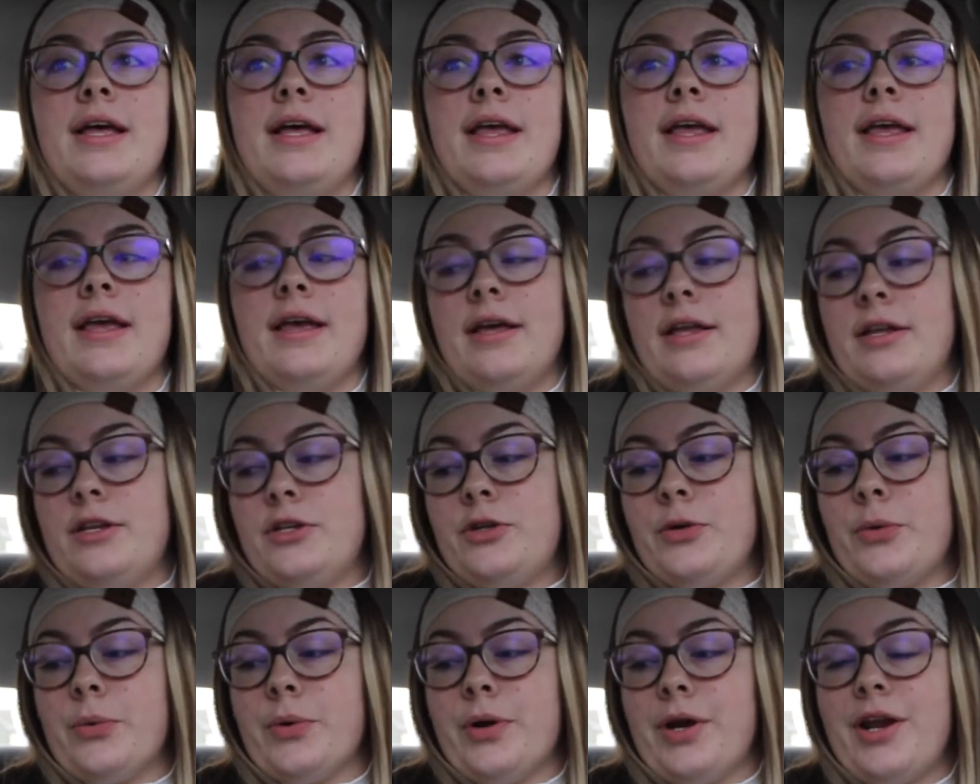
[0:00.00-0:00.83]

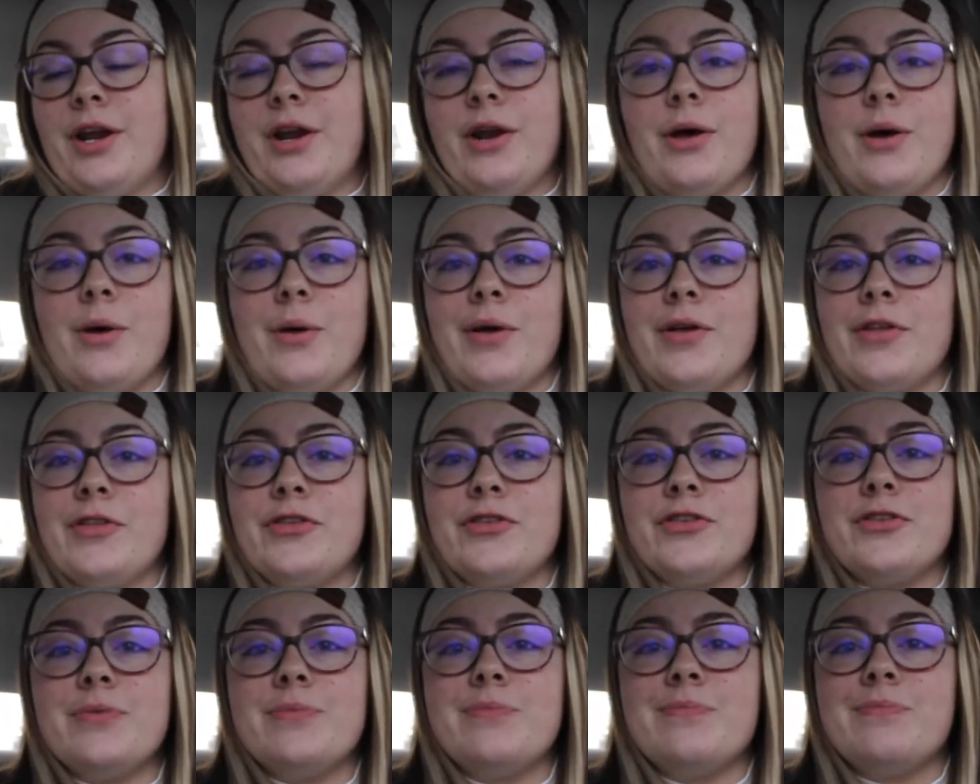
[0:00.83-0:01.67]
and we're gonna go get
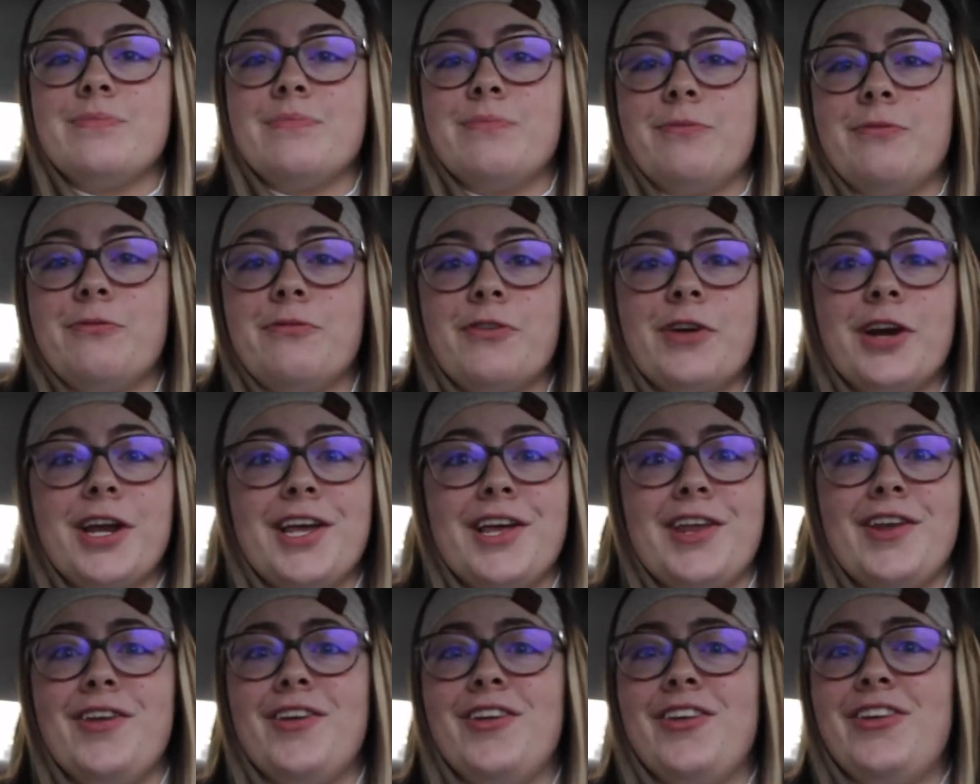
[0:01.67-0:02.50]
some
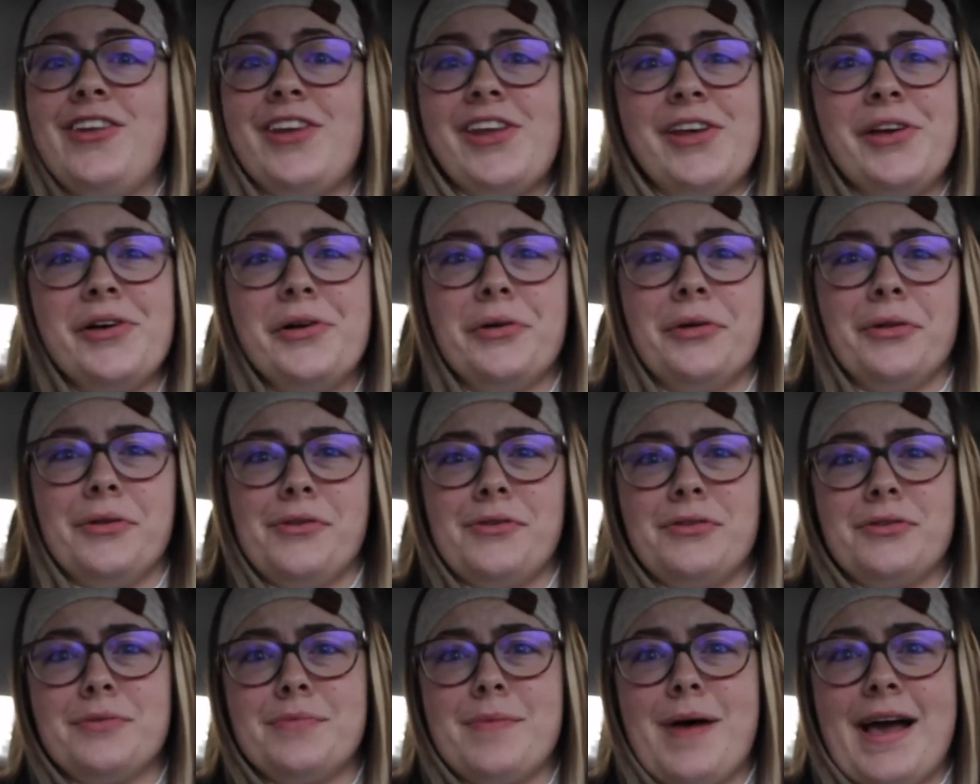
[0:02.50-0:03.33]
freaking
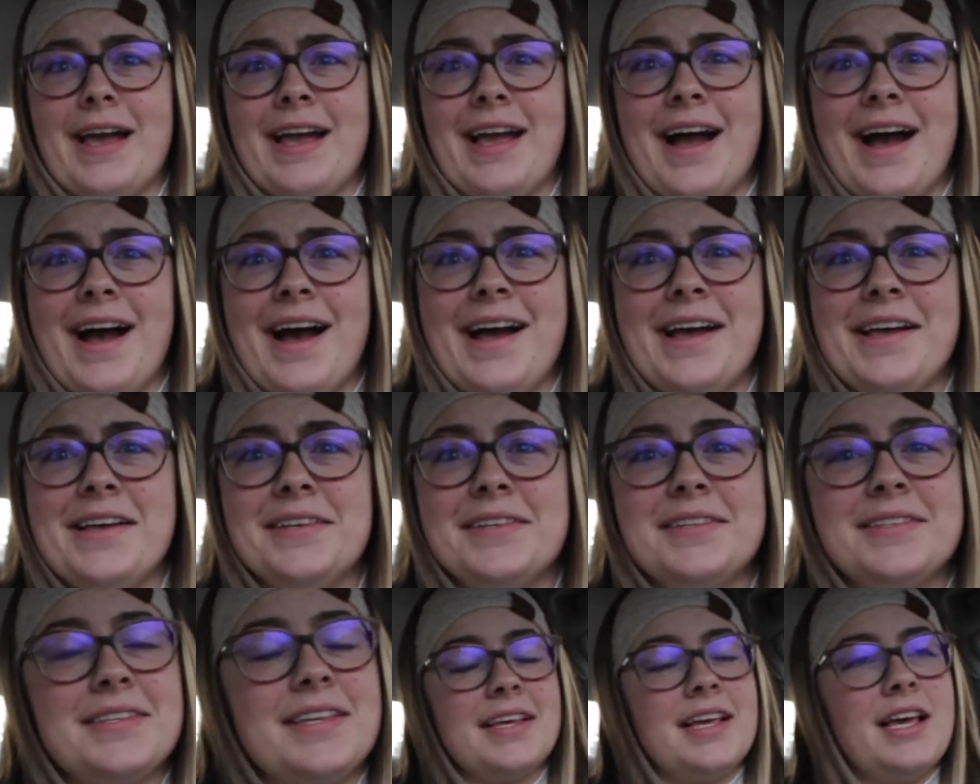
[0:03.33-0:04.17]
deals my
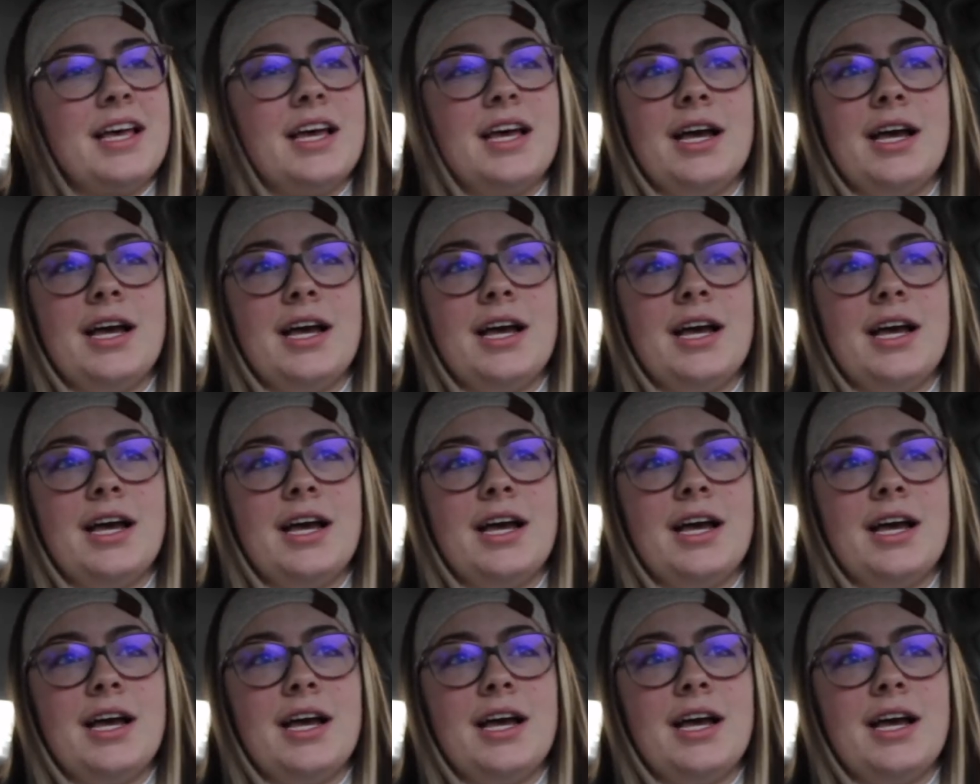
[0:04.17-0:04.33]
guys.